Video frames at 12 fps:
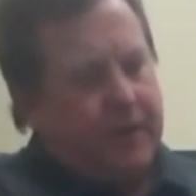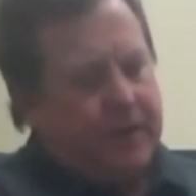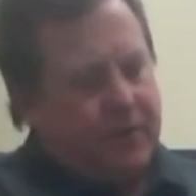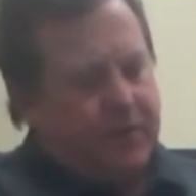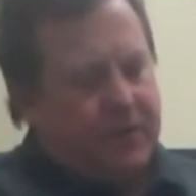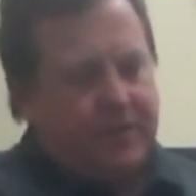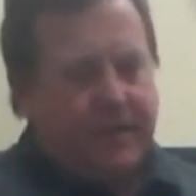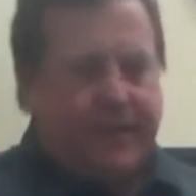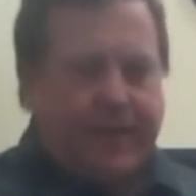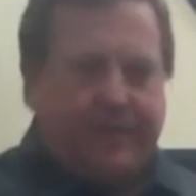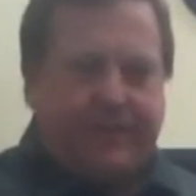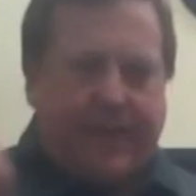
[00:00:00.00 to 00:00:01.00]
just is a
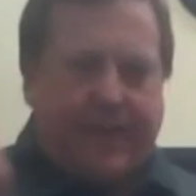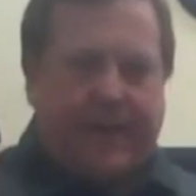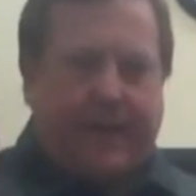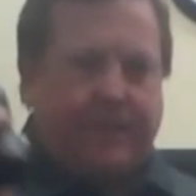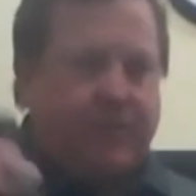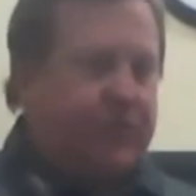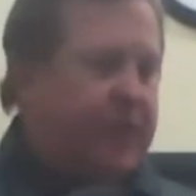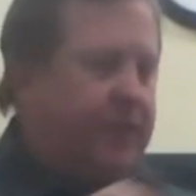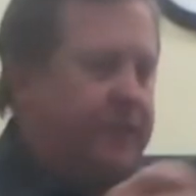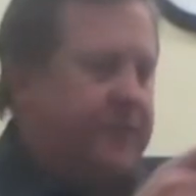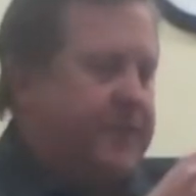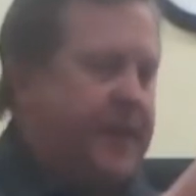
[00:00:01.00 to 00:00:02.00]
nice add-on
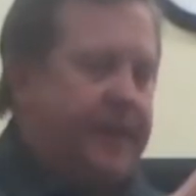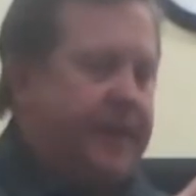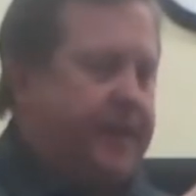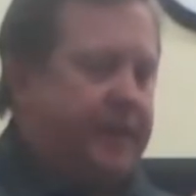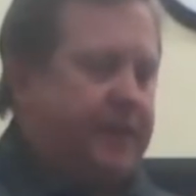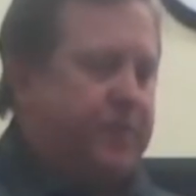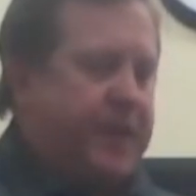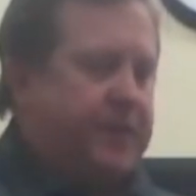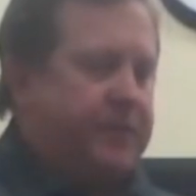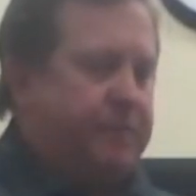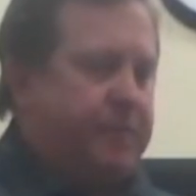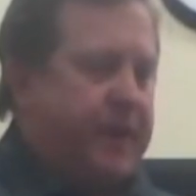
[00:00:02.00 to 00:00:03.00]
sale. It's not
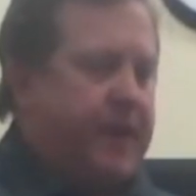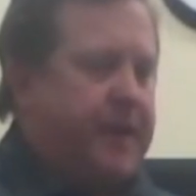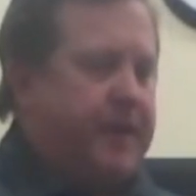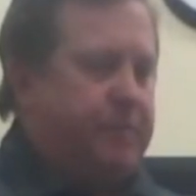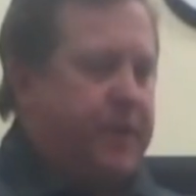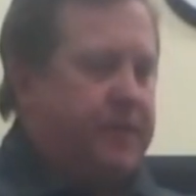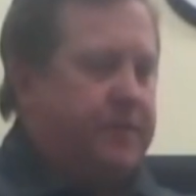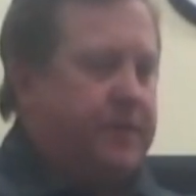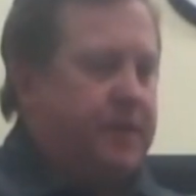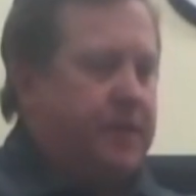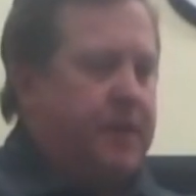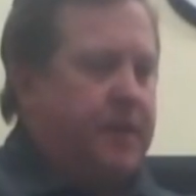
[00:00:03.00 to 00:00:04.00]
inexpensive by any
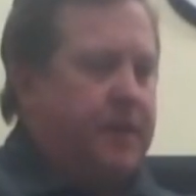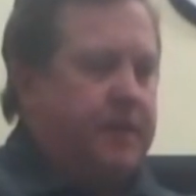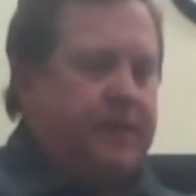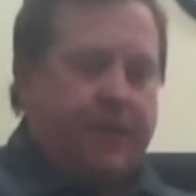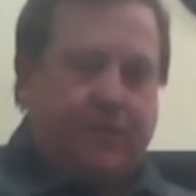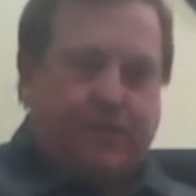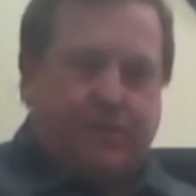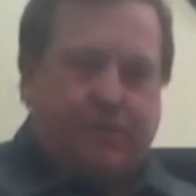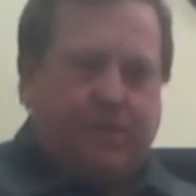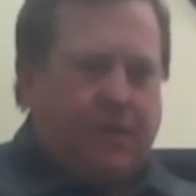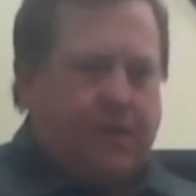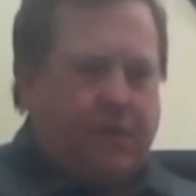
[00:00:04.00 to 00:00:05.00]
means. It's like
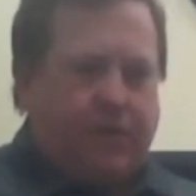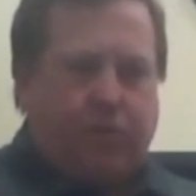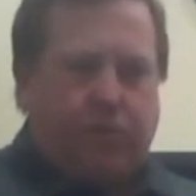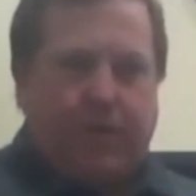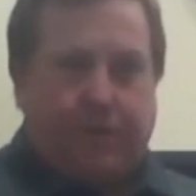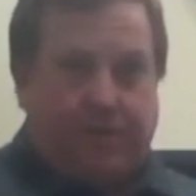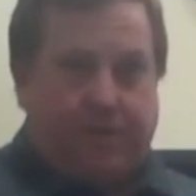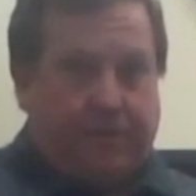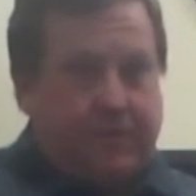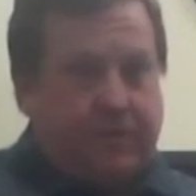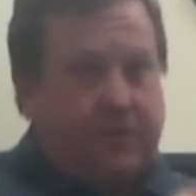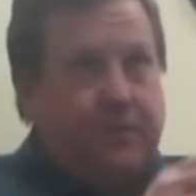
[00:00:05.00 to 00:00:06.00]

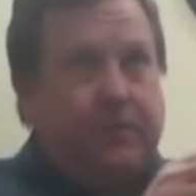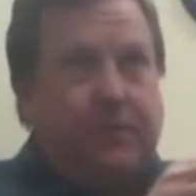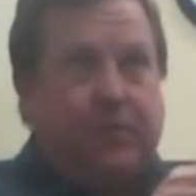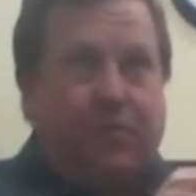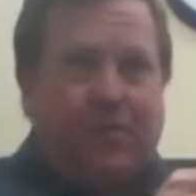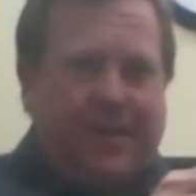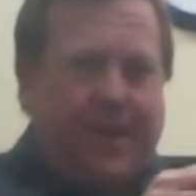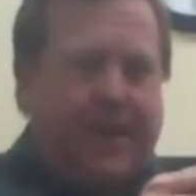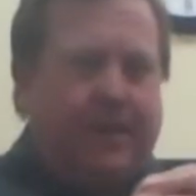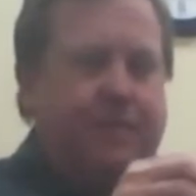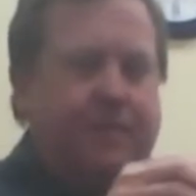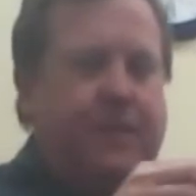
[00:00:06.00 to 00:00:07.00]
$300,
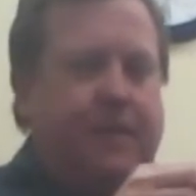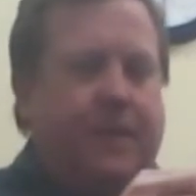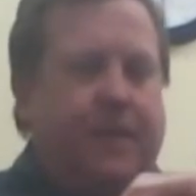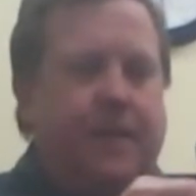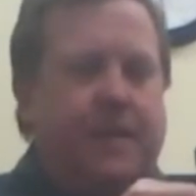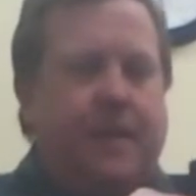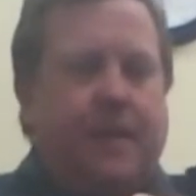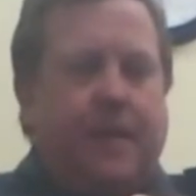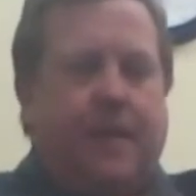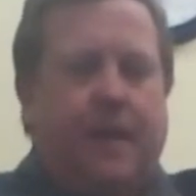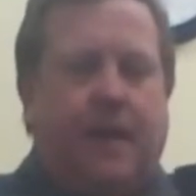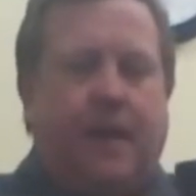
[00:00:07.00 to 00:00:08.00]
I think.
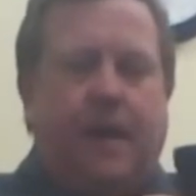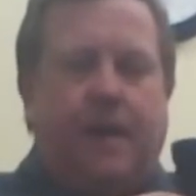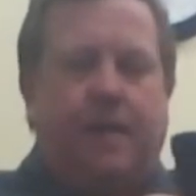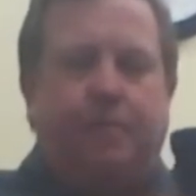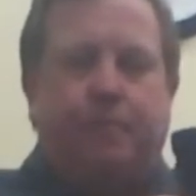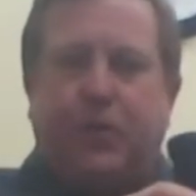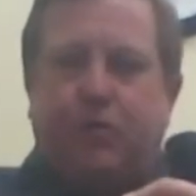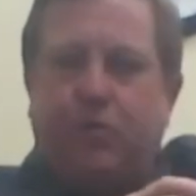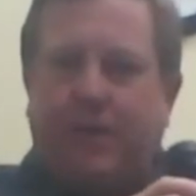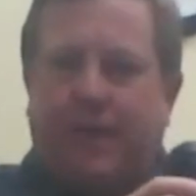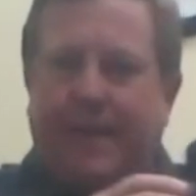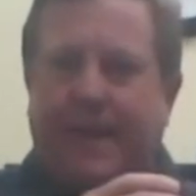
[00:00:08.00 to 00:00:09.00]
But
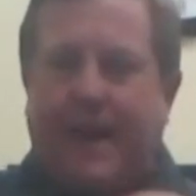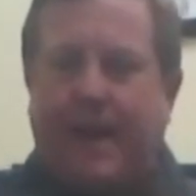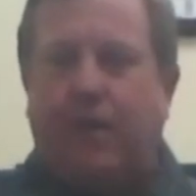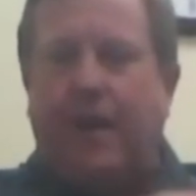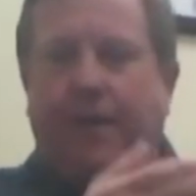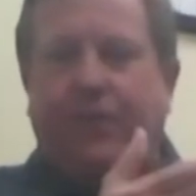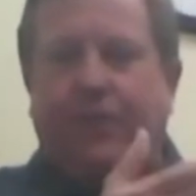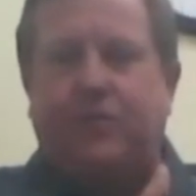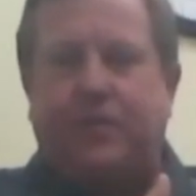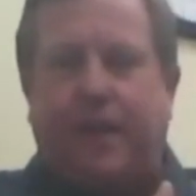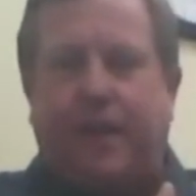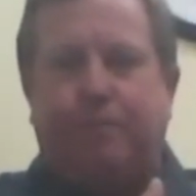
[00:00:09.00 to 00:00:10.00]
you can now have
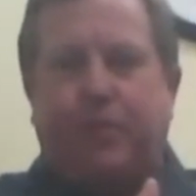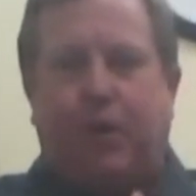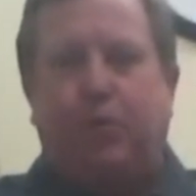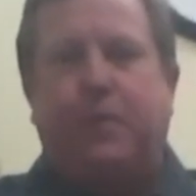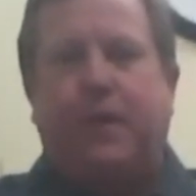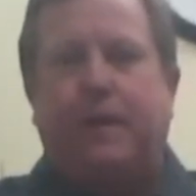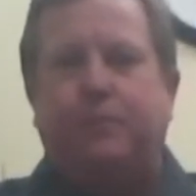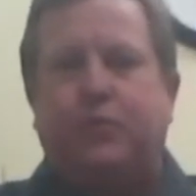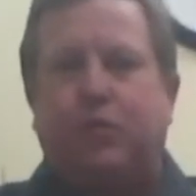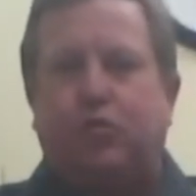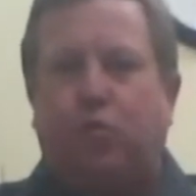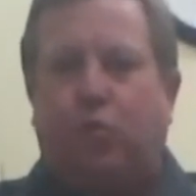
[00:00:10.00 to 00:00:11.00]
this 10 power
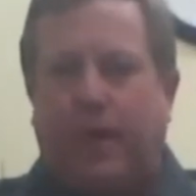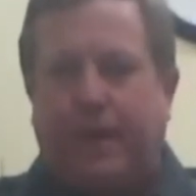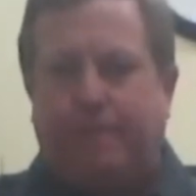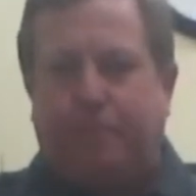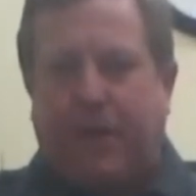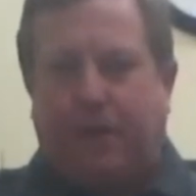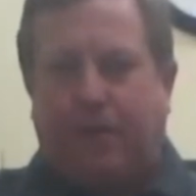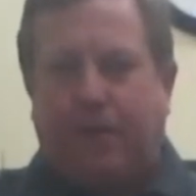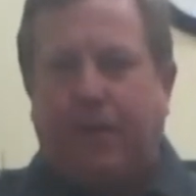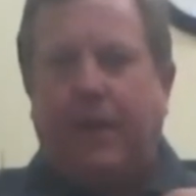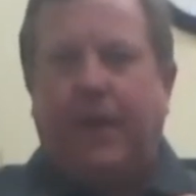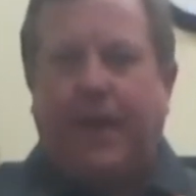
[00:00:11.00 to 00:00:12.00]
becomes a 20
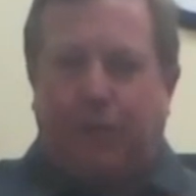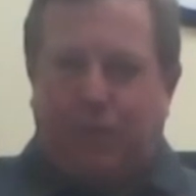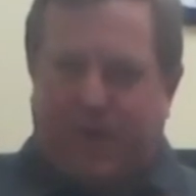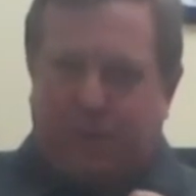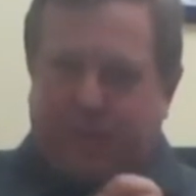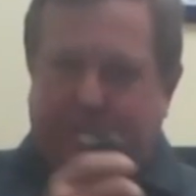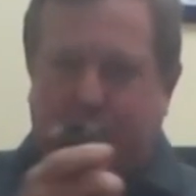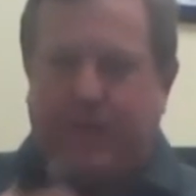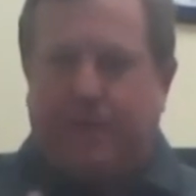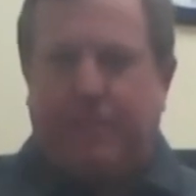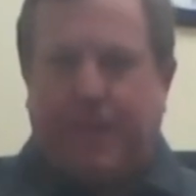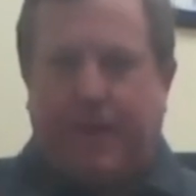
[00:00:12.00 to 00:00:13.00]
power. And when I was
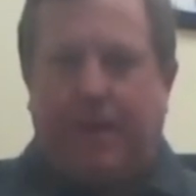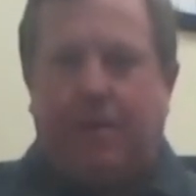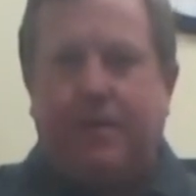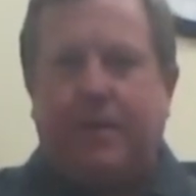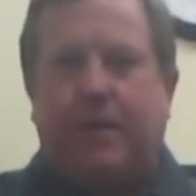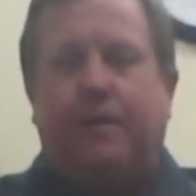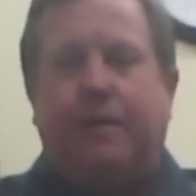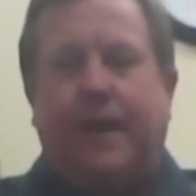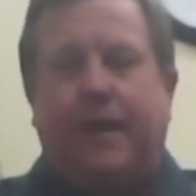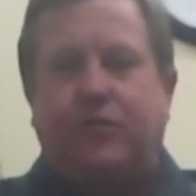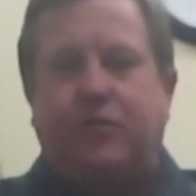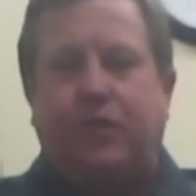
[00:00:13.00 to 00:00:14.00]
out on my elk hunt
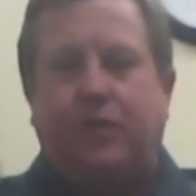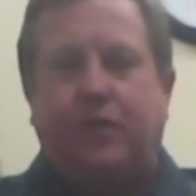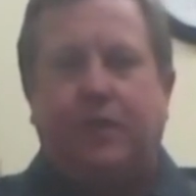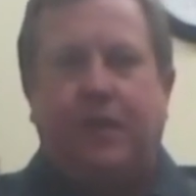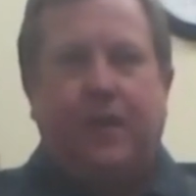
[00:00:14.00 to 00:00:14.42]
last year,